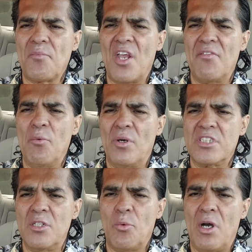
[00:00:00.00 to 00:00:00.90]
Every once
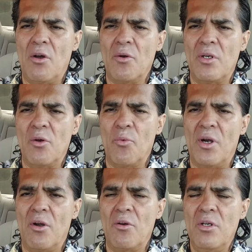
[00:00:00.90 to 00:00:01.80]
in a while, in a
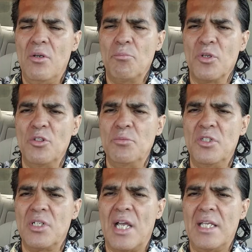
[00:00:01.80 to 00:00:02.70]
rare blue
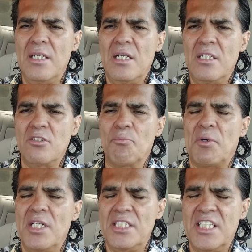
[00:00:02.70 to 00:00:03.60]
moon, no
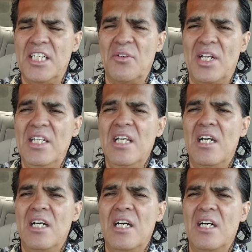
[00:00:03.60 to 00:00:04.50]
pun intended, right?
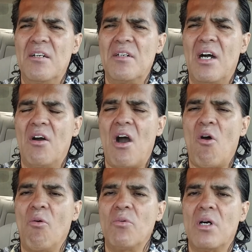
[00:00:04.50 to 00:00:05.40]

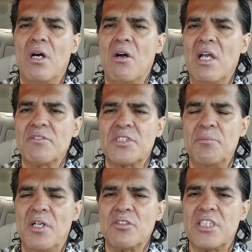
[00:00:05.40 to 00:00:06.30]
I'll have
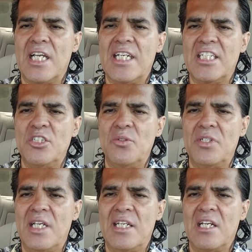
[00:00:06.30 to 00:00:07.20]
something else I got to do,
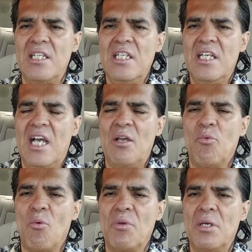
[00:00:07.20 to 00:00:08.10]
and I
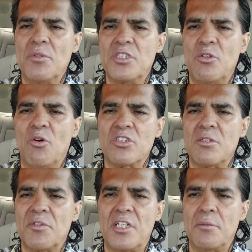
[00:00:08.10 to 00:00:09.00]
won't be able to, or
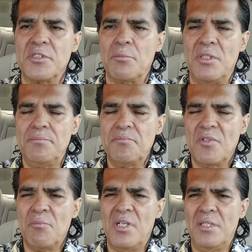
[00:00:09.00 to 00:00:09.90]
something comes up.
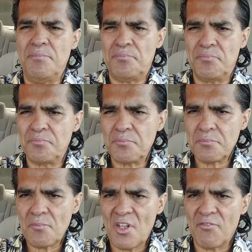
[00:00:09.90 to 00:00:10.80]
But
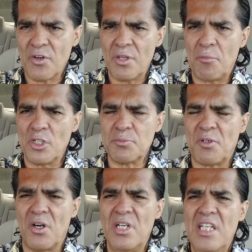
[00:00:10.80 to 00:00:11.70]
for the most
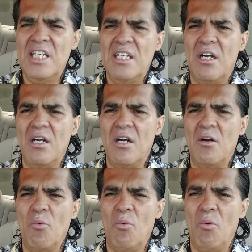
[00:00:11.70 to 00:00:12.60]
part,
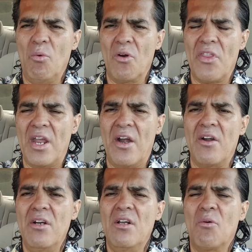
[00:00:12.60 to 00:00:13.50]
we're there.
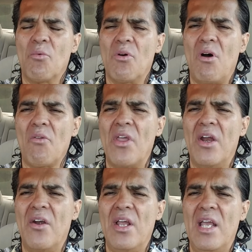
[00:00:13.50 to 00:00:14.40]
We're all
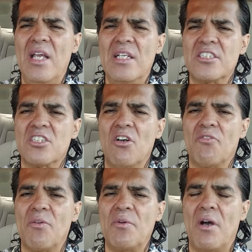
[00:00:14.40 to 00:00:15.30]
there, and so
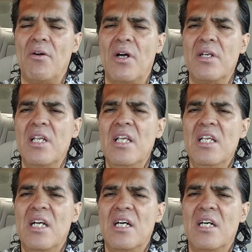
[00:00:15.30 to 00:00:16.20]
from now on,
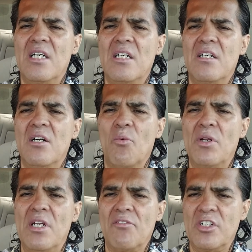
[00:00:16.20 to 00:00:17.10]

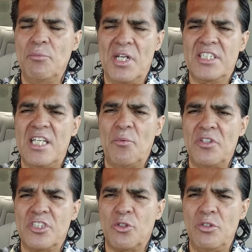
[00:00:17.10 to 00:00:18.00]
whenever you meditate with
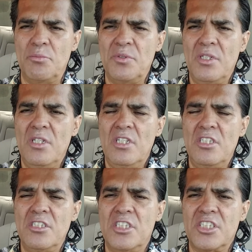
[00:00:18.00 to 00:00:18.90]
this group,
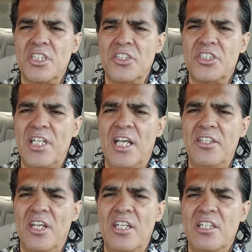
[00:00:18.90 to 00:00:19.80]
just understand
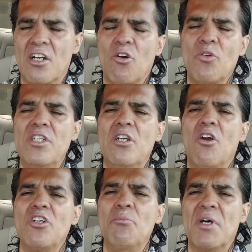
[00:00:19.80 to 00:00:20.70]
that not only are
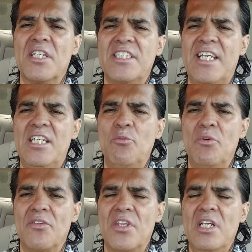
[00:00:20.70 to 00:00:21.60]
you meditating
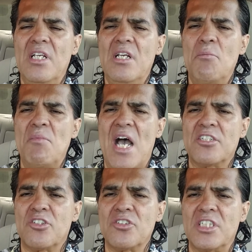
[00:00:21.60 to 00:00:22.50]
with
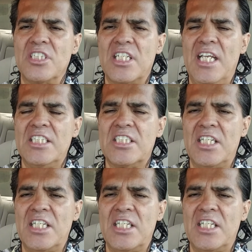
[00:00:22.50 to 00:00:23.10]
masters and saints and